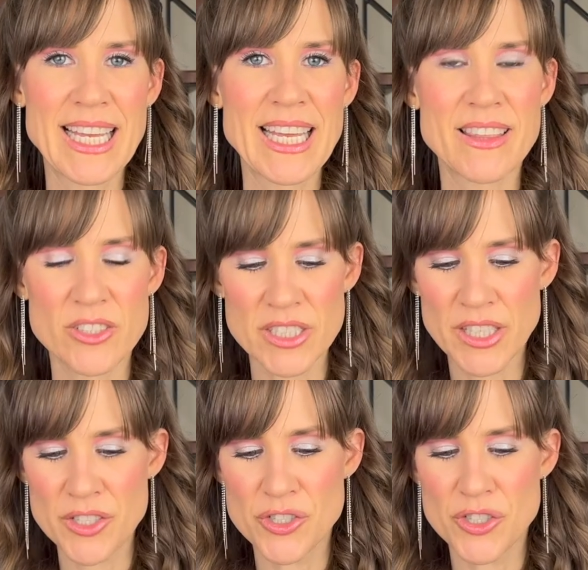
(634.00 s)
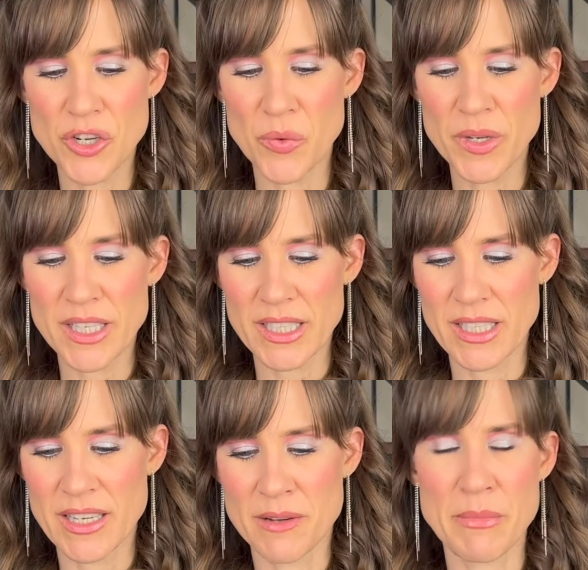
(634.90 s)
There's, like, a joke
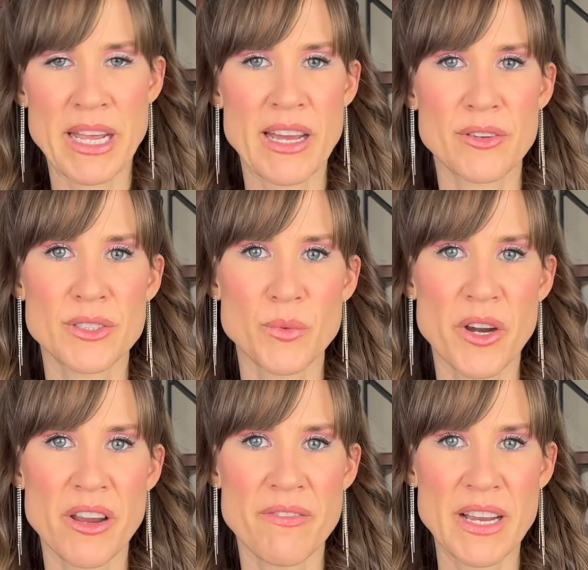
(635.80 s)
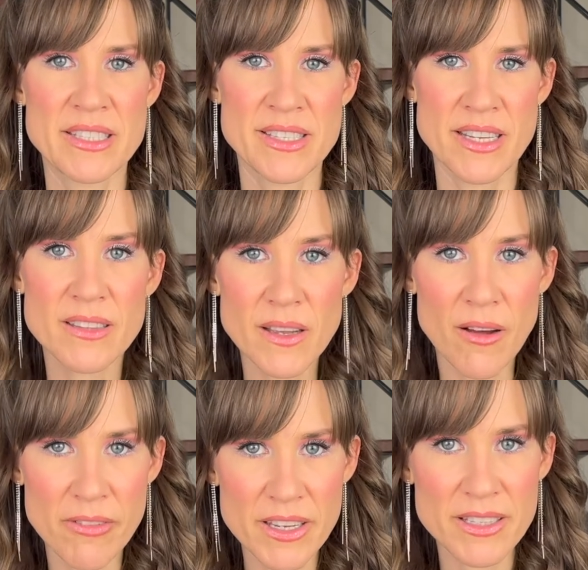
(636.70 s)
in my house where if I state the
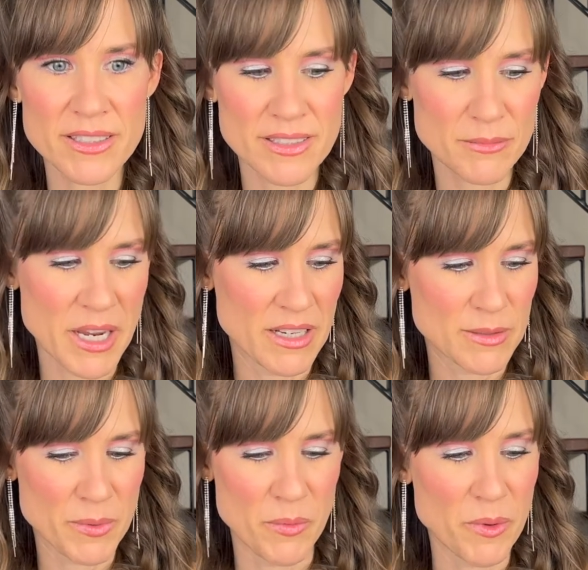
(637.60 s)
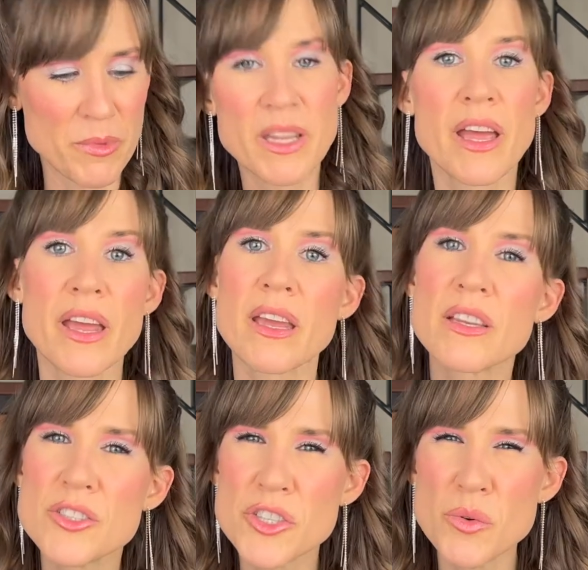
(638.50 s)
obvious, my husband will be like,
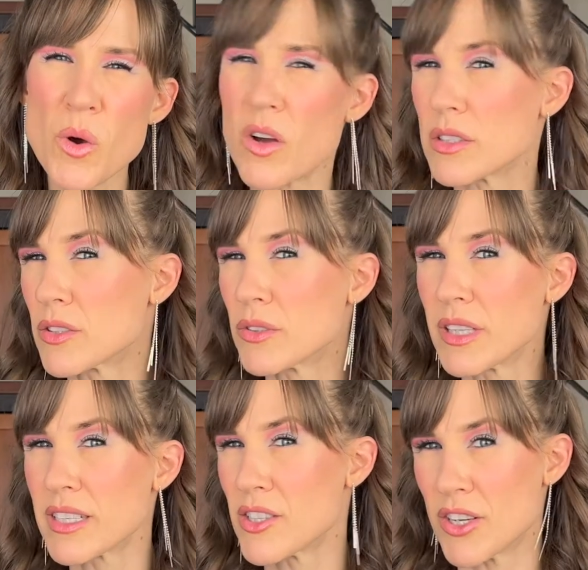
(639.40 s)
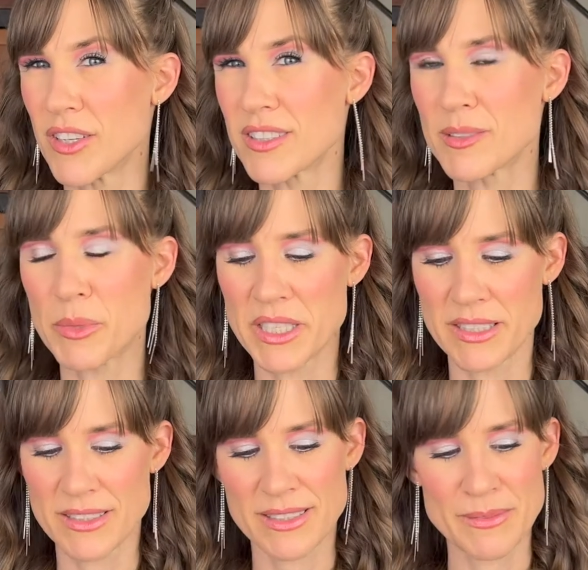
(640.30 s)
do you also like dogs?
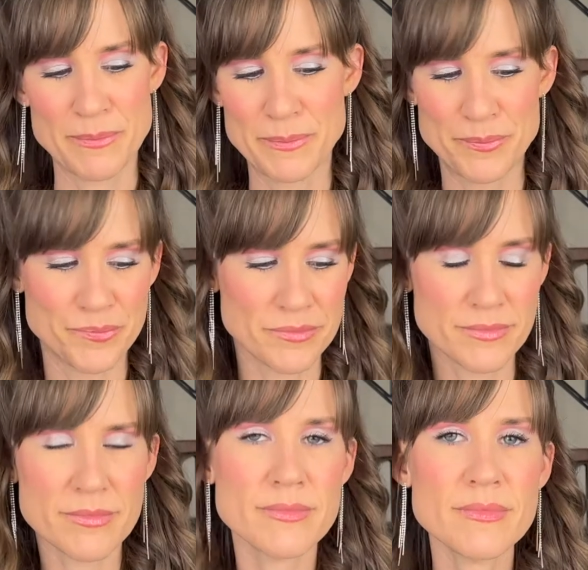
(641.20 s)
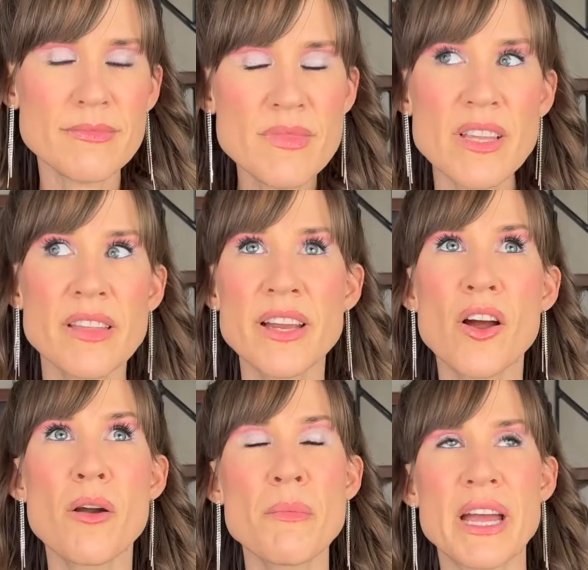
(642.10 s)
Because they
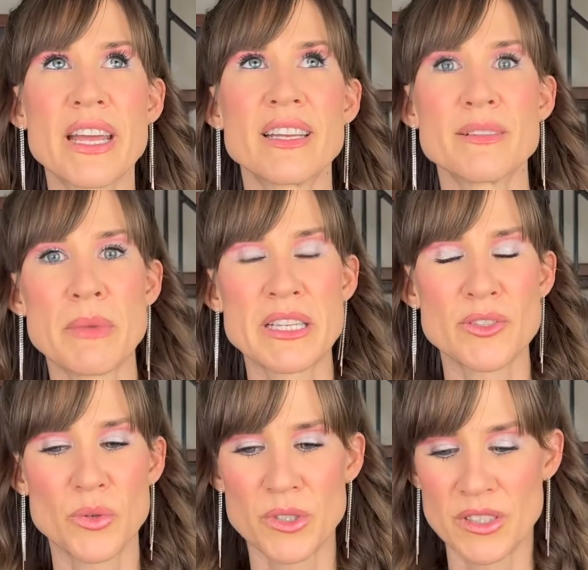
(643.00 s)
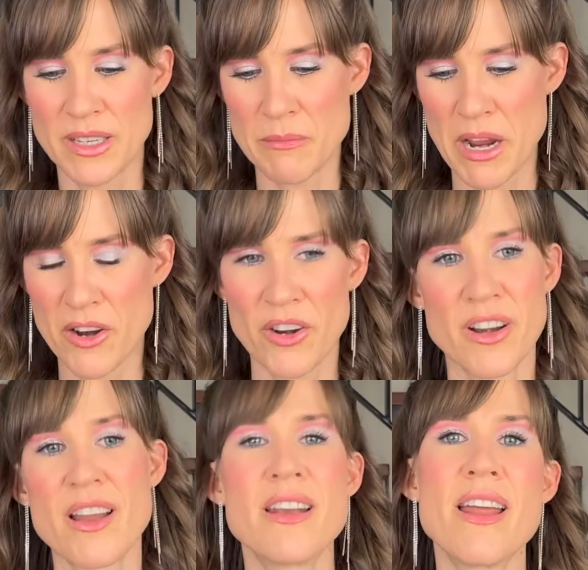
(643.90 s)
are my soul and my
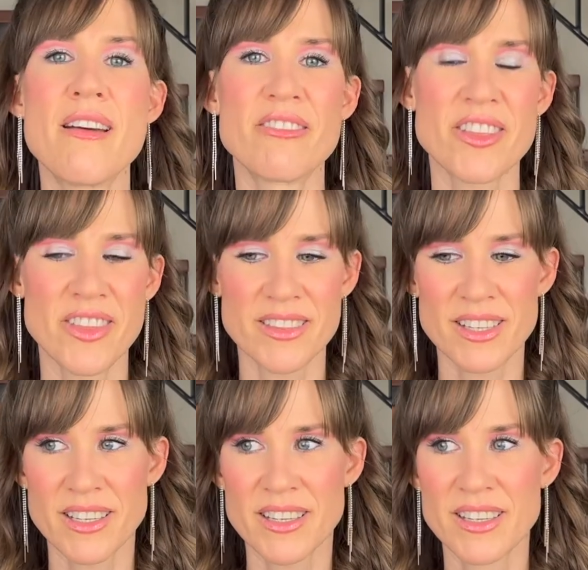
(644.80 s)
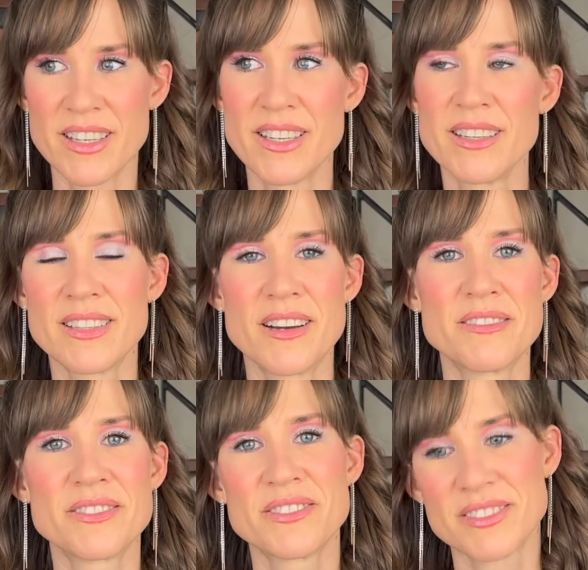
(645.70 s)
heart and everything that I love.
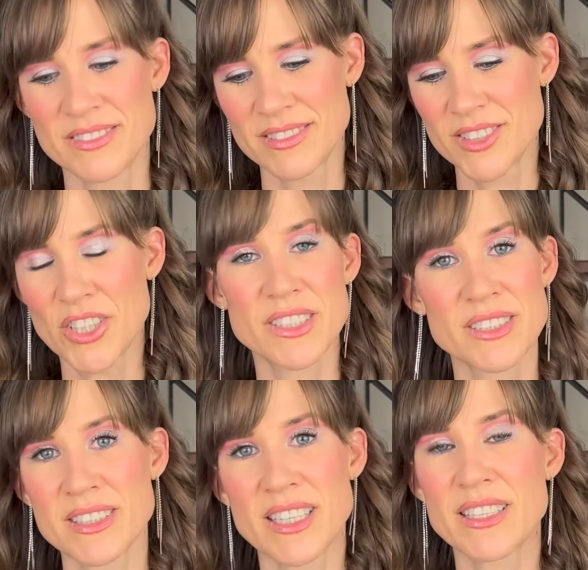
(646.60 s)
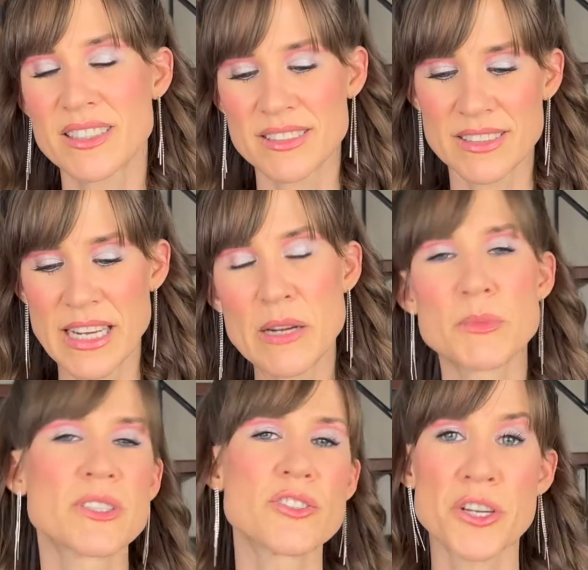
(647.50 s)
Dogs.
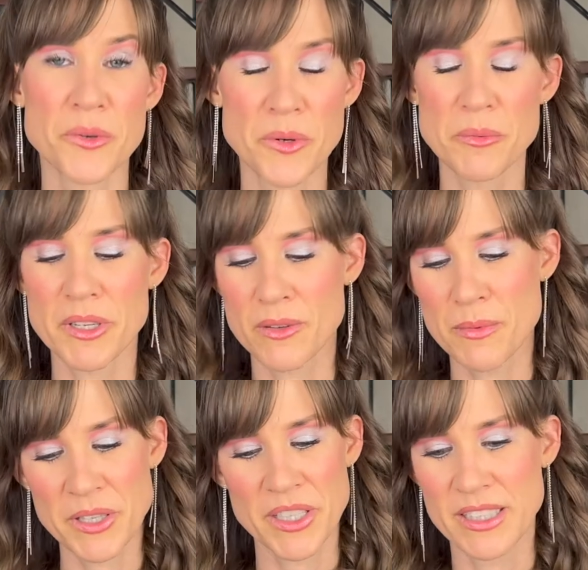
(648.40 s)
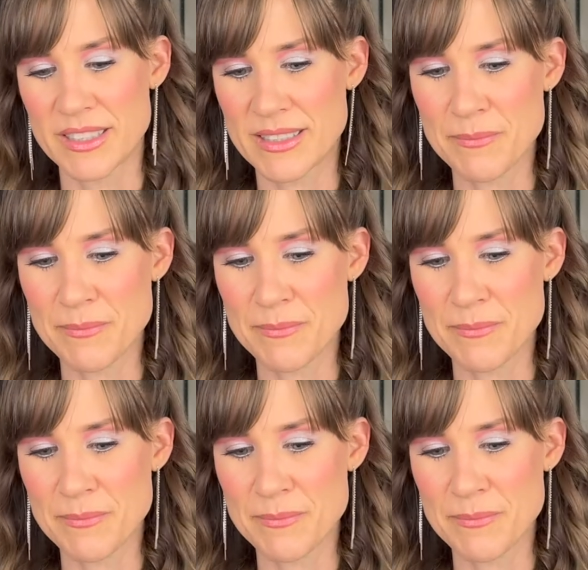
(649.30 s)
Animals in general, but oh my goodness.